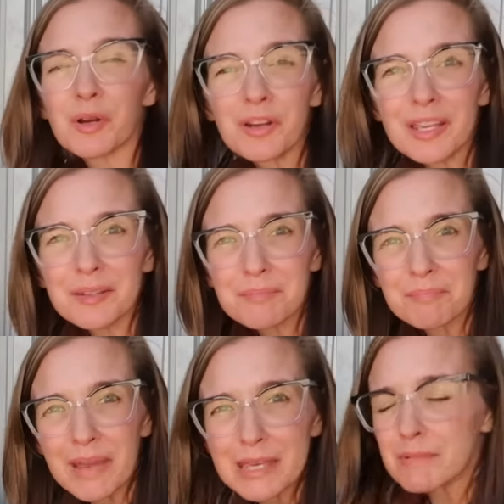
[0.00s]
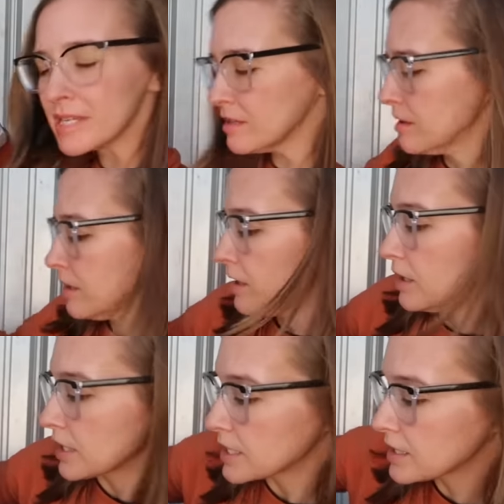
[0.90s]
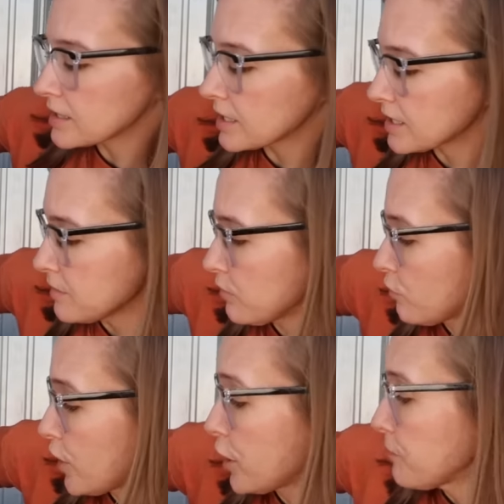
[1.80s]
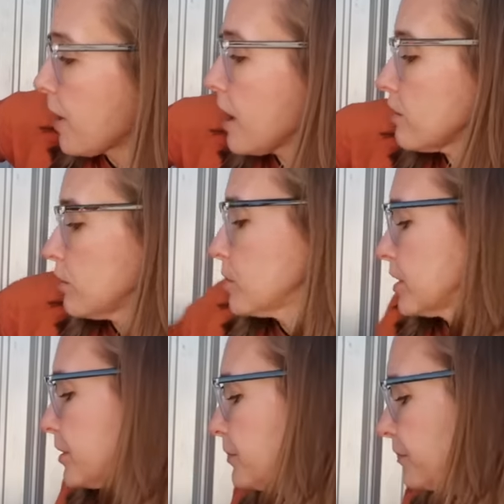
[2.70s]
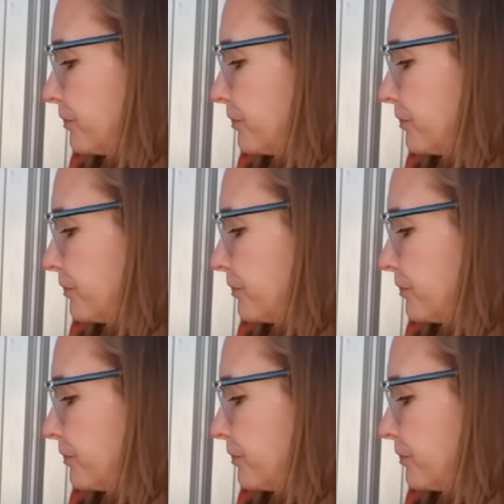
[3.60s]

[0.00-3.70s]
market, maybe. Unless it's like some rare model, but